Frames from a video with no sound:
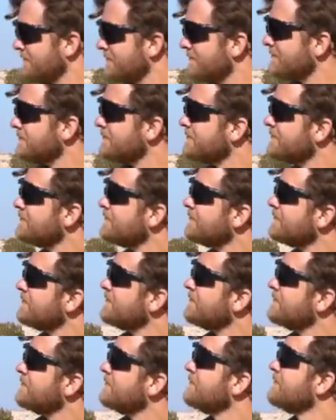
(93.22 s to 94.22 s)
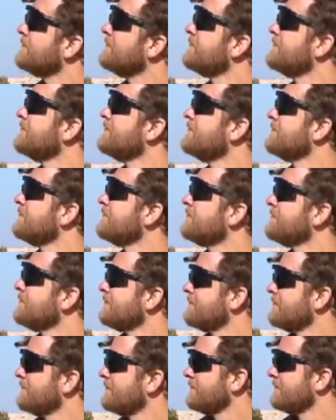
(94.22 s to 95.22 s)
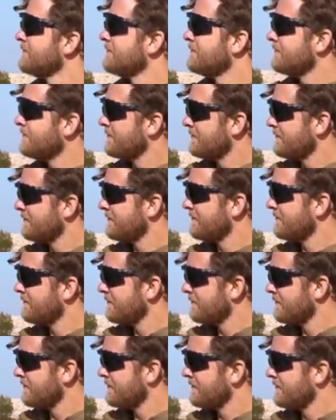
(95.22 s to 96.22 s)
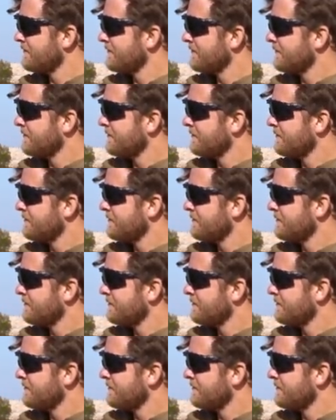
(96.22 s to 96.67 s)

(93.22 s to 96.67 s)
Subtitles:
This person isn't speaking.